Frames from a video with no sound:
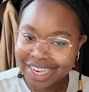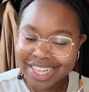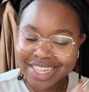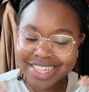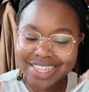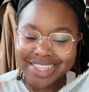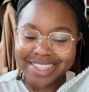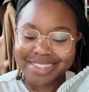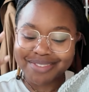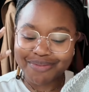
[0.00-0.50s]
That
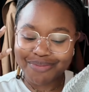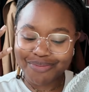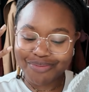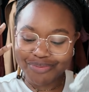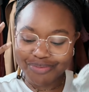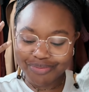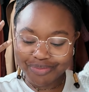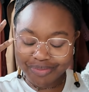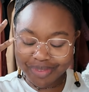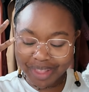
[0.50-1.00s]

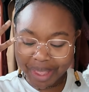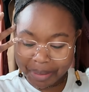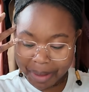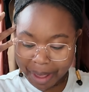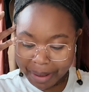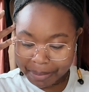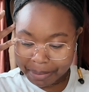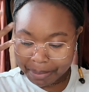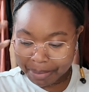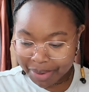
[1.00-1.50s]
in
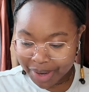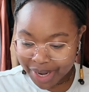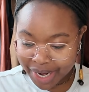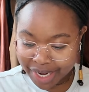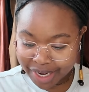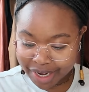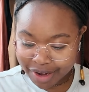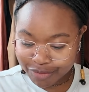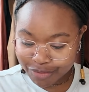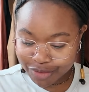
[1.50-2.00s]
my
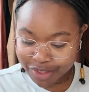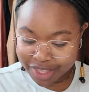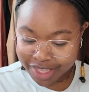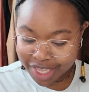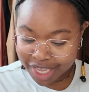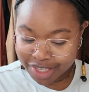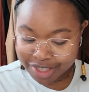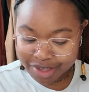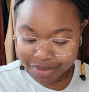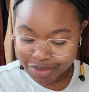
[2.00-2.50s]
brain feels
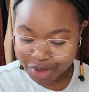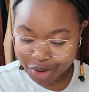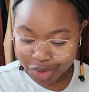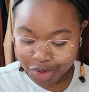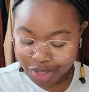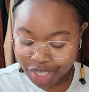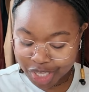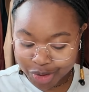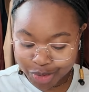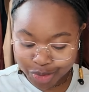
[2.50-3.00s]
like something
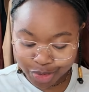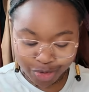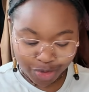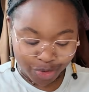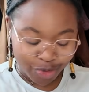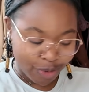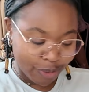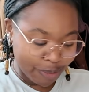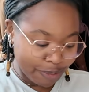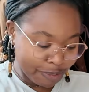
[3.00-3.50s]
really cool to do.